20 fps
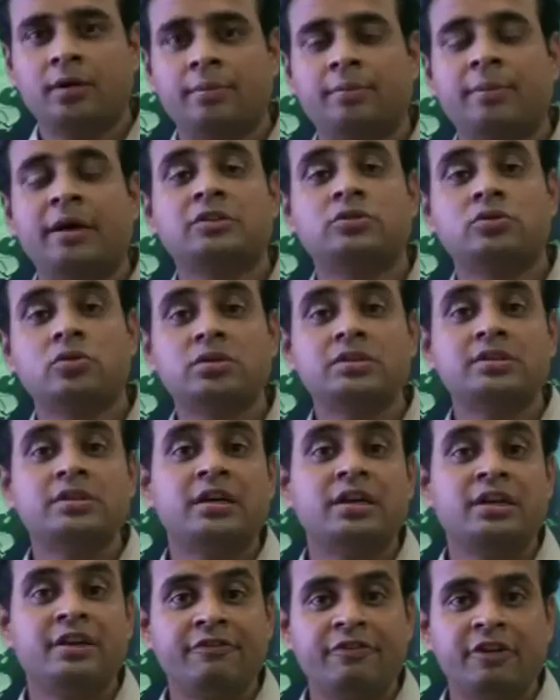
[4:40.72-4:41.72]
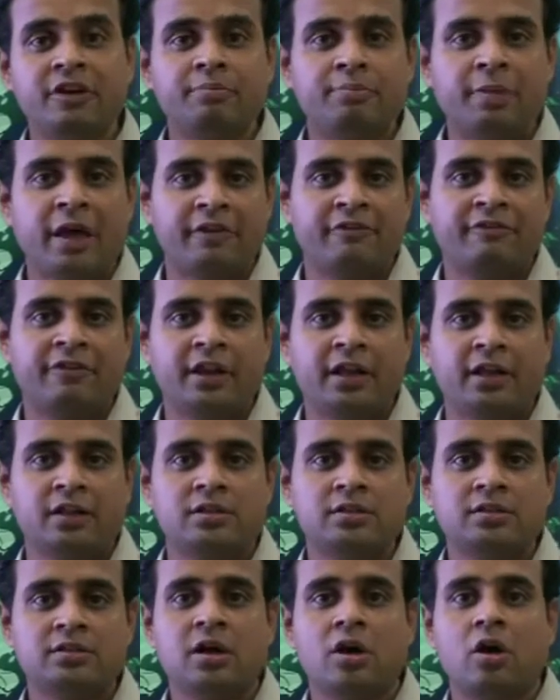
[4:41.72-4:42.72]
by sourcing different
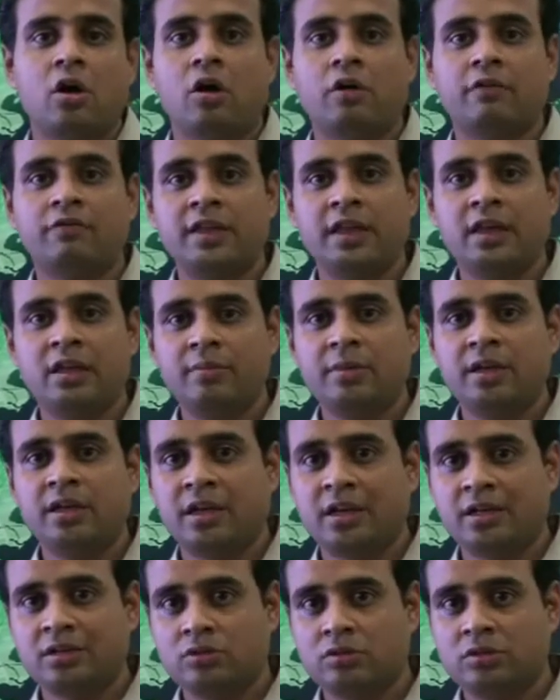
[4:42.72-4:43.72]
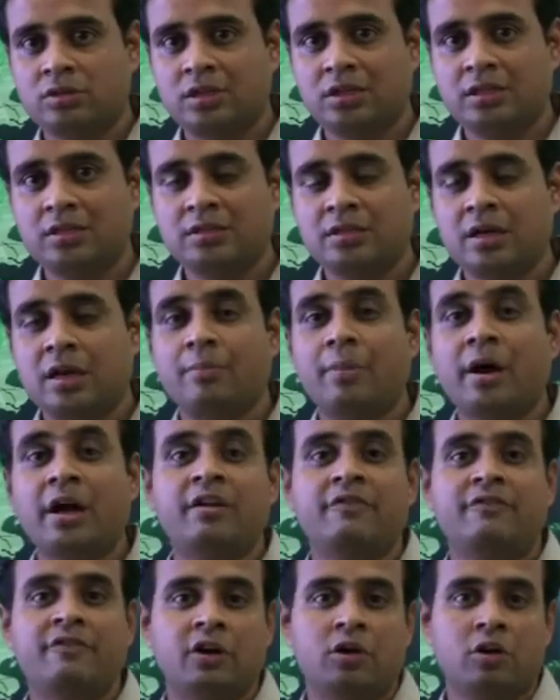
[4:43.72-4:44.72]
peripherals of the e-meter SoCs by
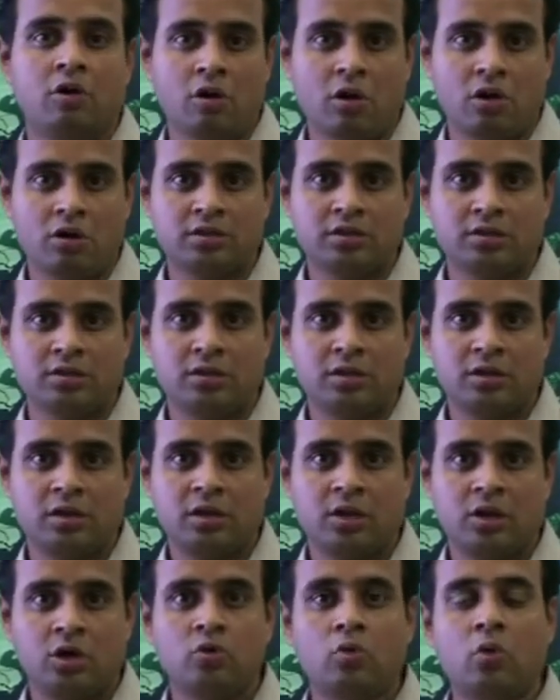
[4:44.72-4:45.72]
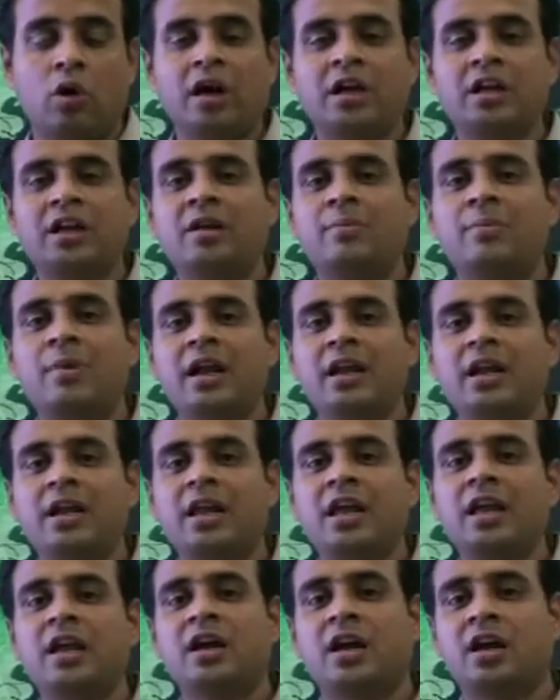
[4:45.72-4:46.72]
different clocks to
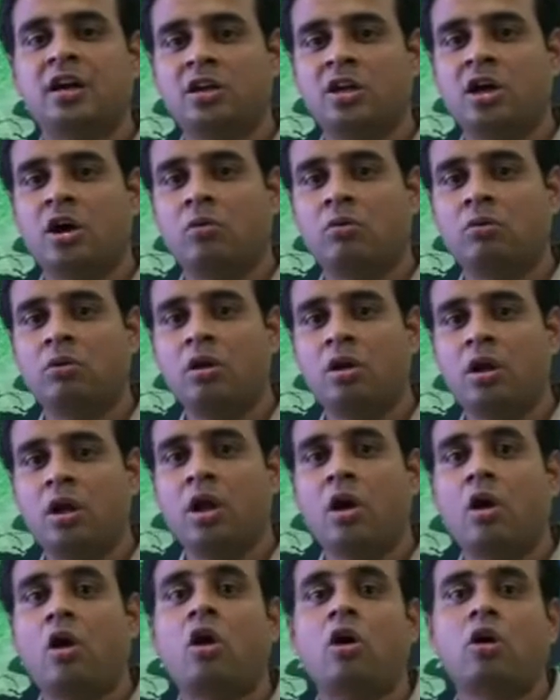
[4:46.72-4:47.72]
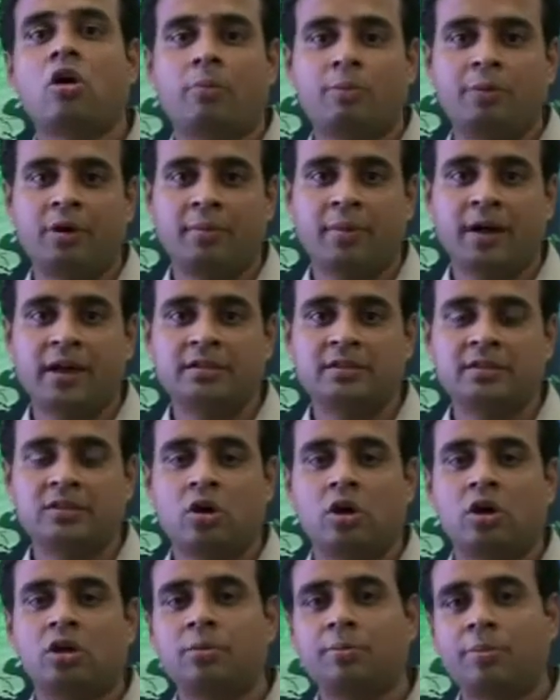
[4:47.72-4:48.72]
ultimately cut down or optimize
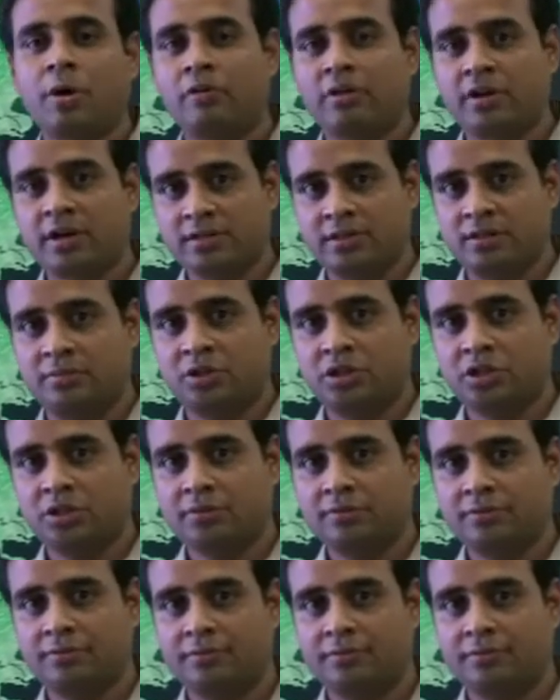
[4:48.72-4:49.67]
on the power consumption.